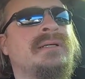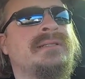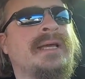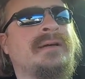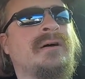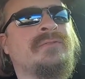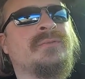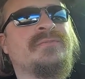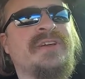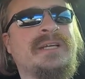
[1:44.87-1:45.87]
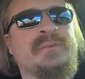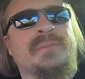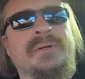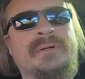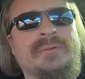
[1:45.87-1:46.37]
take off from
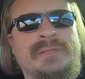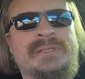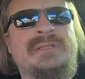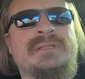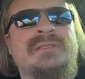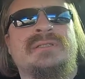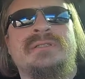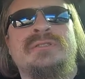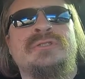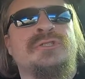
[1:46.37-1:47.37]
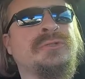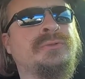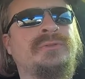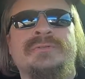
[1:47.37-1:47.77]
Vandenberg was June